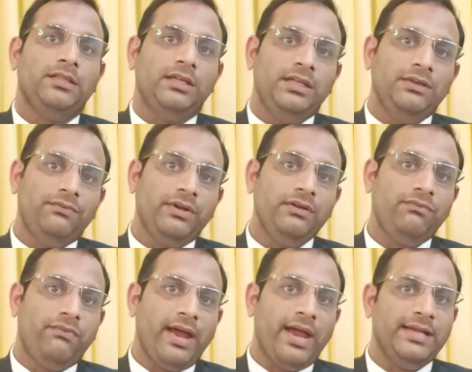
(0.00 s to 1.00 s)
The different
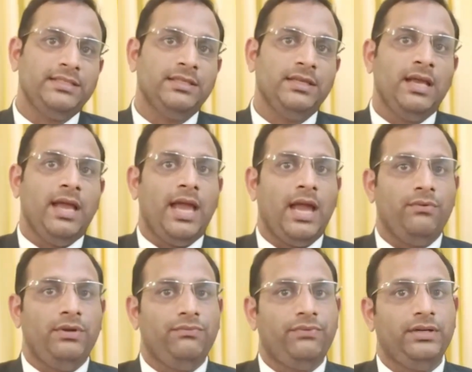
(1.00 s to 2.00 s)
fats
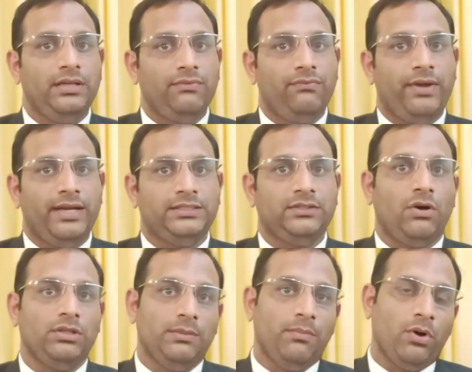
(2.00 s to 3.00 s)
have different effects
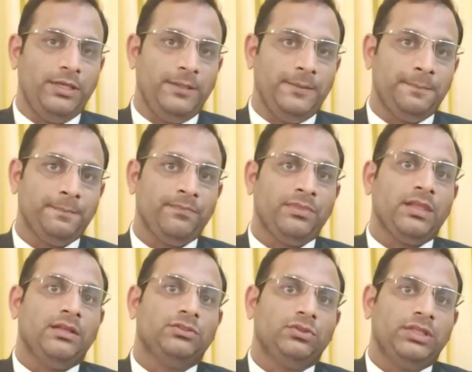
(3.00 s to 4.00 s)
on the body.
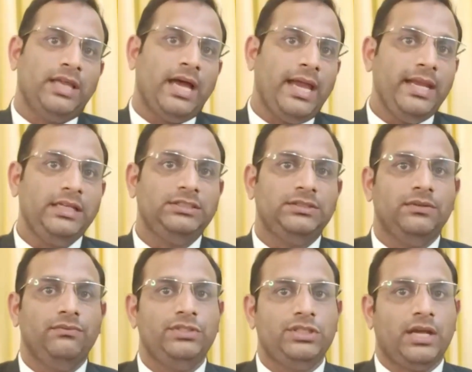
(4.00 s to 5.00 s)
So the diets
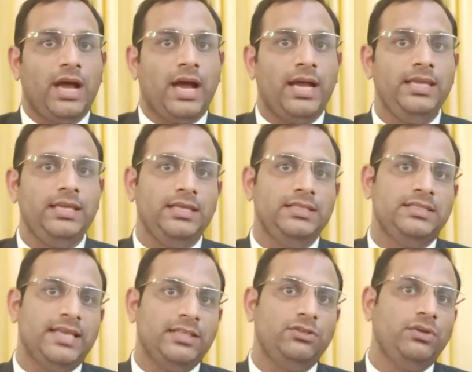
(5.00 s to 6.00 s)
which are high in
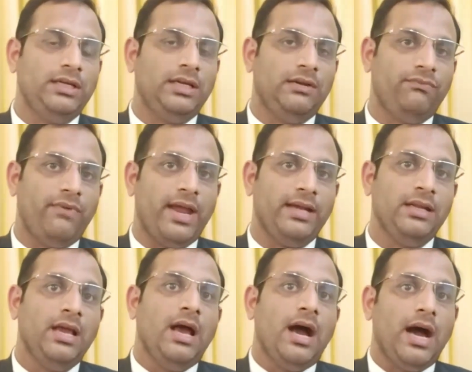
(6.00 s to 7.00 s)
saturated fat
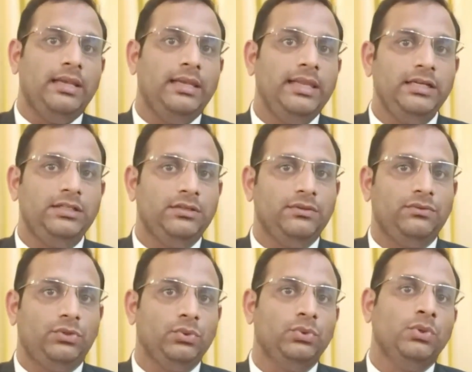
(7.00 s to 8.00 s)
are linked
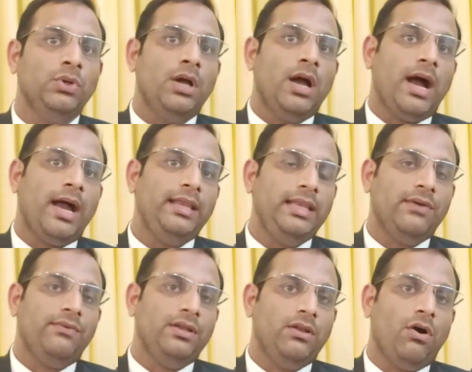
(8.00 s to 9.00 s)
to high
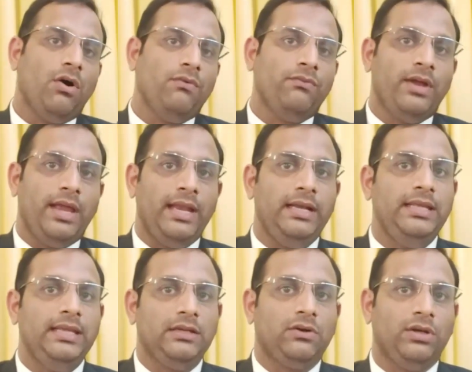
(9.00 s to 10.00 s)
level of
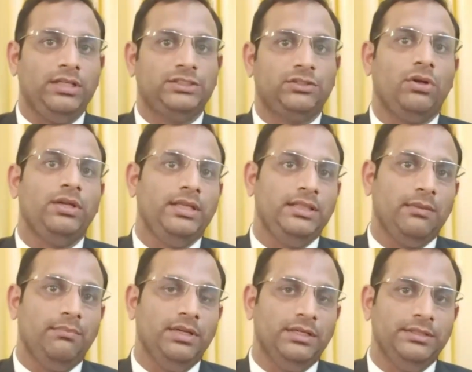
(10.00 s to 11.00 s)
LDL cholesterol in
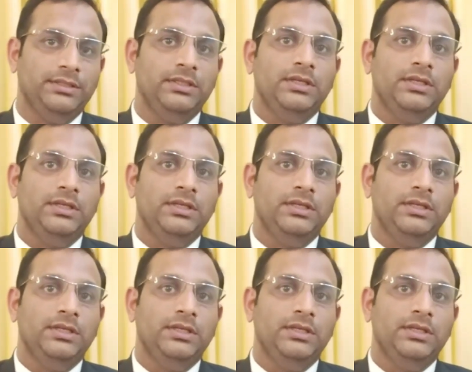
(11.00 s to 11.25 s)
the blood.